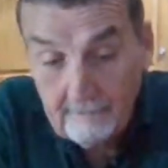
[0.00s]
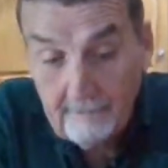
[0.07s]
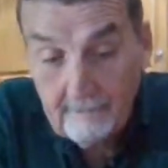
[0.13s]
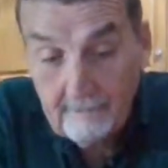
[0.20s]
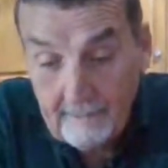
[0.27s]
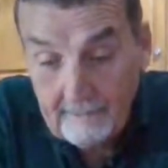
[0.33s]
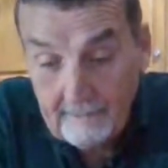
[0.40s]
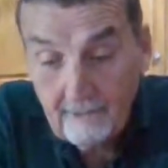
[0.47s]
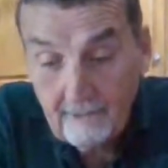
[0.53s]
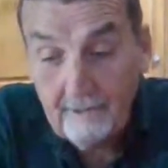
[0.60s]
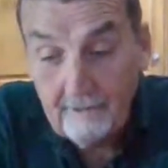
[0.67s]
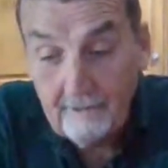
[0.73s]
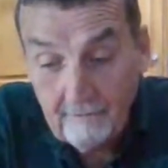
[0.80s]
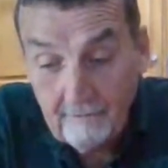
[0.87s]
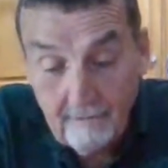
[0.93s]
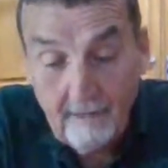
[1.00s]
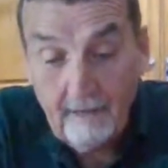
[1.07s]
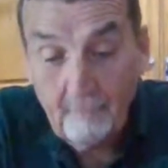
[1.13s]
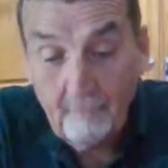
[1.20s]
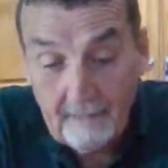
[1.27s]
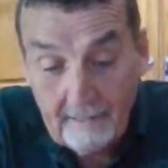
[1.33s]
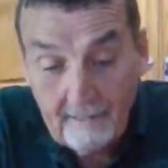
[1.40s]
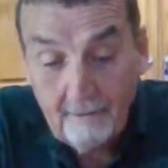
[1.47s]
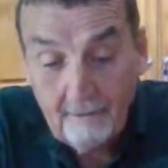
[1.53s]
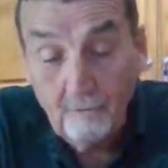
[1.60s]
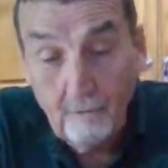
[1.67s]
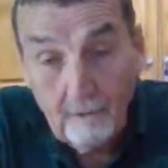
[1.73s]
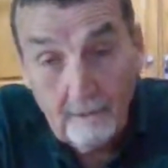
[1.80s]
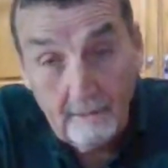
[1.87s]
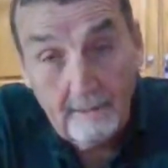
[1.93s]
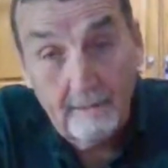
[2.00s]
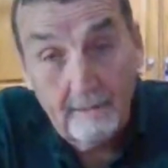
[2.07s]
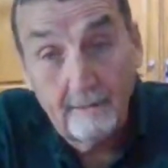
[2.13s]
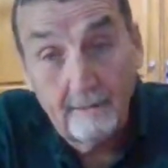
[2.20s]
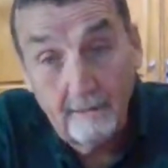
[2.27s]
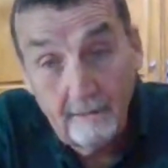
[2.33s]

that doesn't, I mean, it really